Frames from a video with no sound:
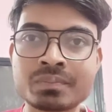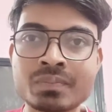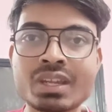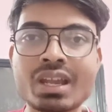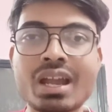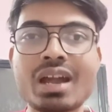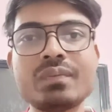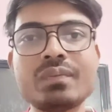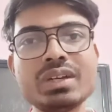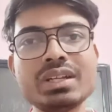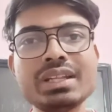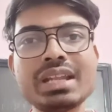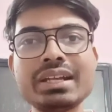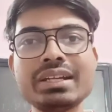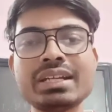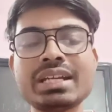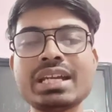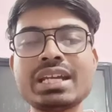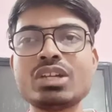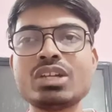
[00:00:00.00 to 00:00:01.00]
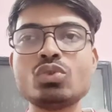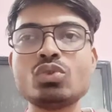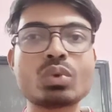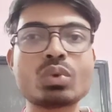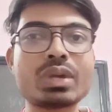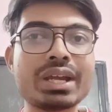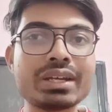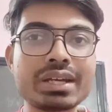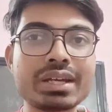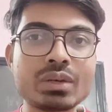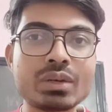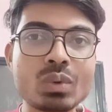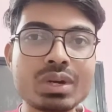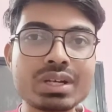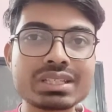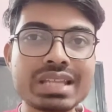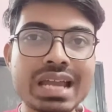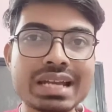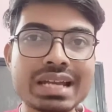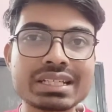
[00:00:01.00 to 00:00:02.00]
After that, you can convert
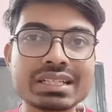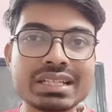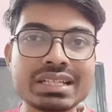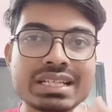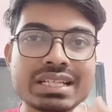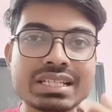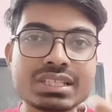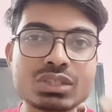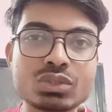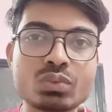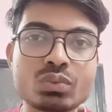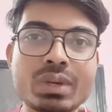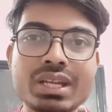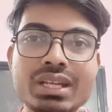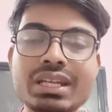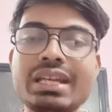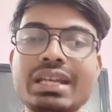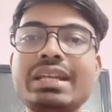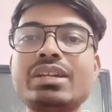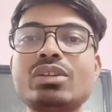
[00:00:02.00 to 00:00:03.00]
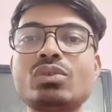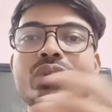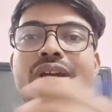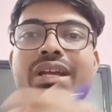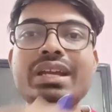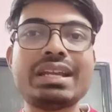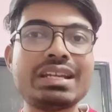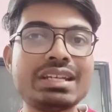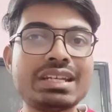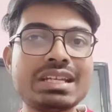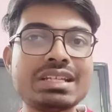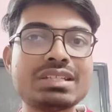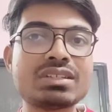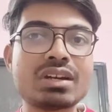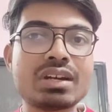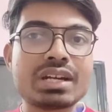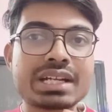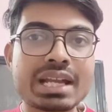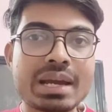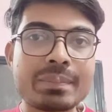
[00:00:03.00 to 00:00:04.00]
that string into the integer,
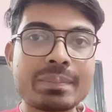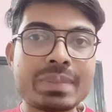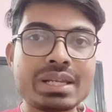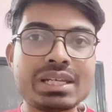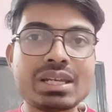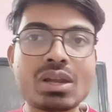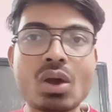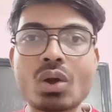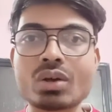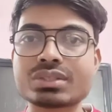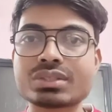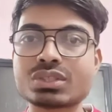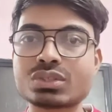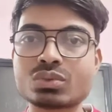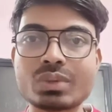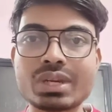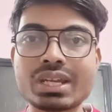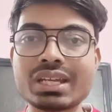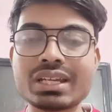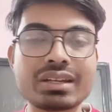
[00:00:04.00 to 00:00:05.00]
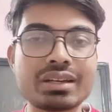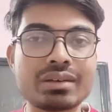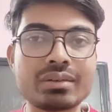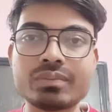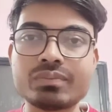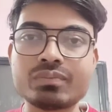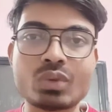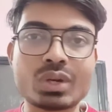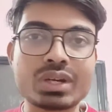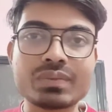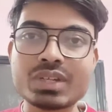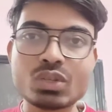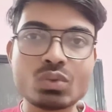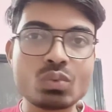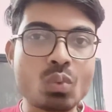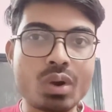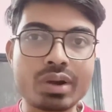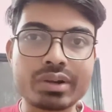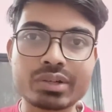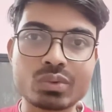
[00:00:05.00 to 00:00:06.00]
double, or string, whatever you
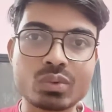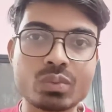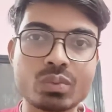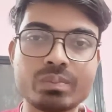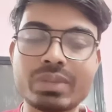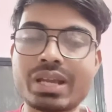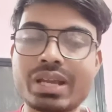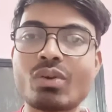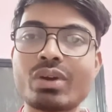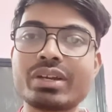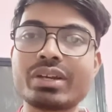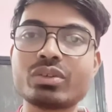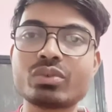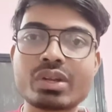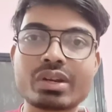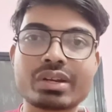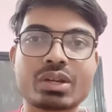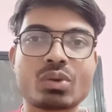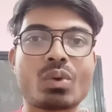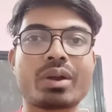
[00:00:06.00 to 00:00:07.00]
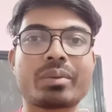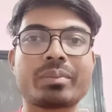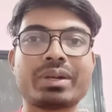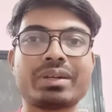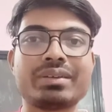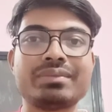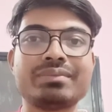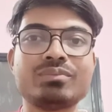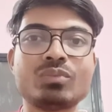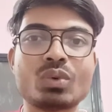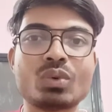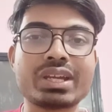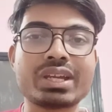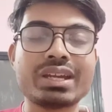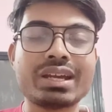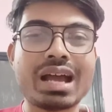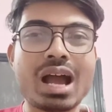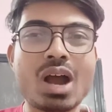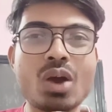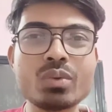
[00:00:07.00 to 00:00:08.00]
want to according to your requirement. Okay,
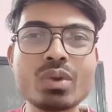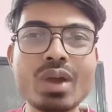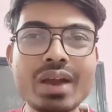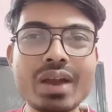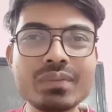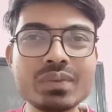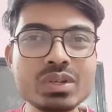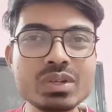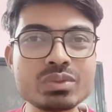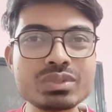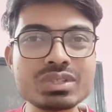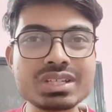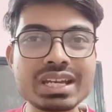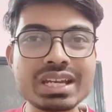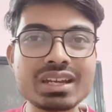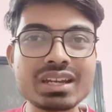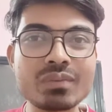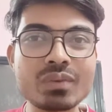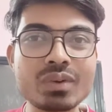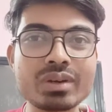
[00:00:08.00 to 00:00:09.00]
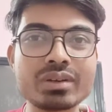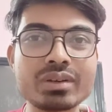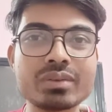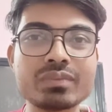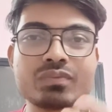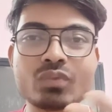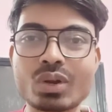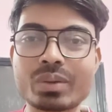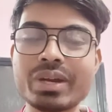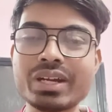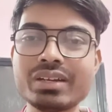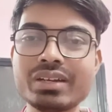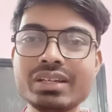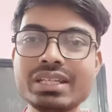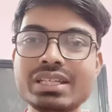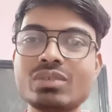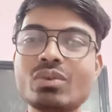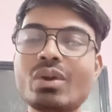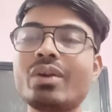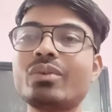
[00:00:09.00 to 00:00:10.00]
how you have to use a data formatter?
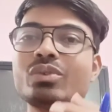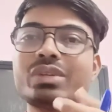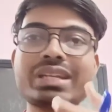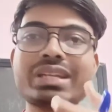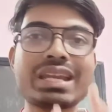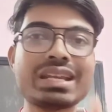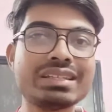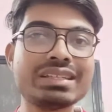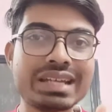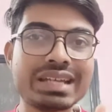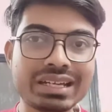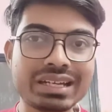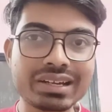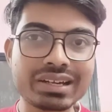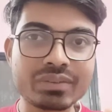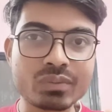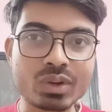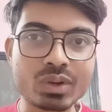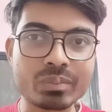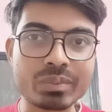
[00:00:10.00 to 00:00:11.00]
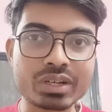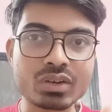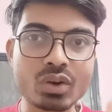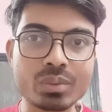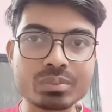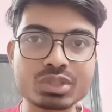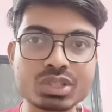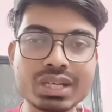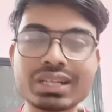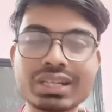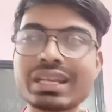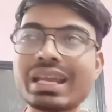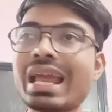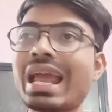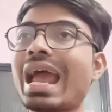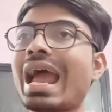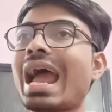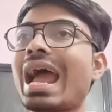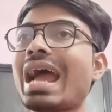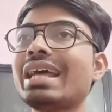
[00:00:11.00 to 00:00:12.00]
You have to create the data formatter object,
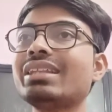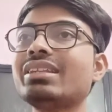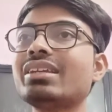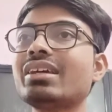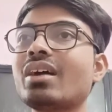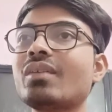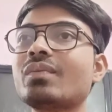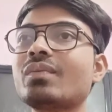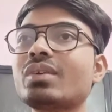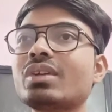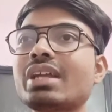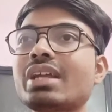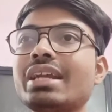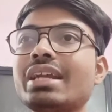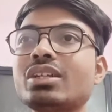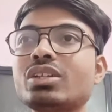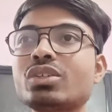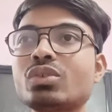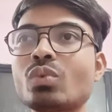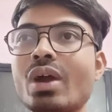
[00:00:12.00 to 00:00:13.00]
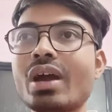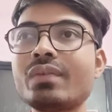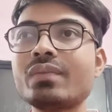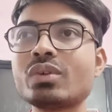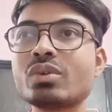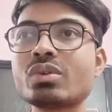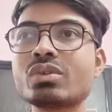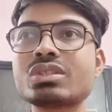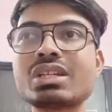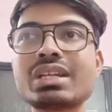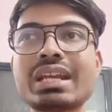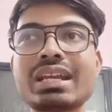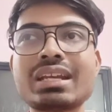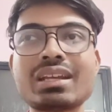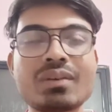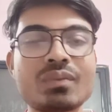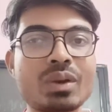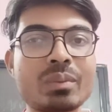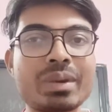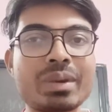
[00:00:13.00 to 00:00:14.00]
and then after that you have to use a data
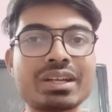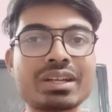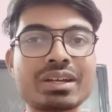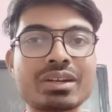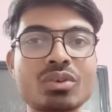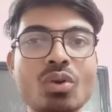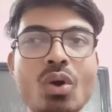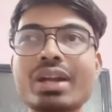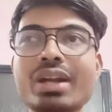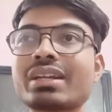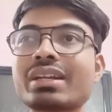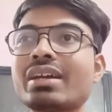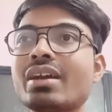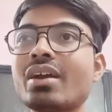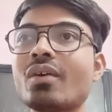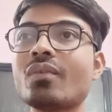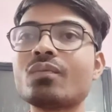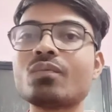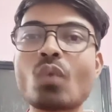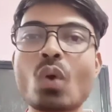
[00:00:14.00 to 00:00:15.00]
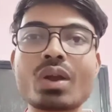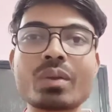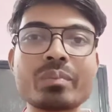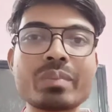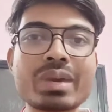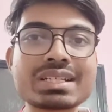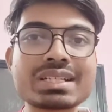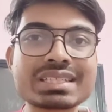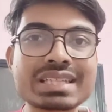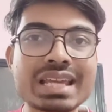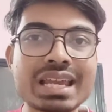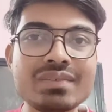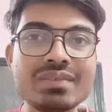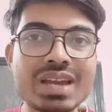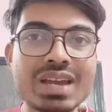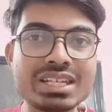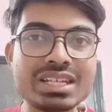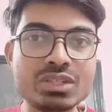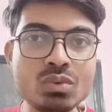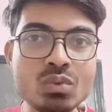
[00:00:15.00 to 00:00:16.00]
formatter dot format cell
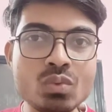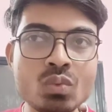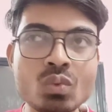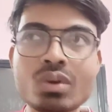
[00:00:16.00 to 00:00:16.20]
value.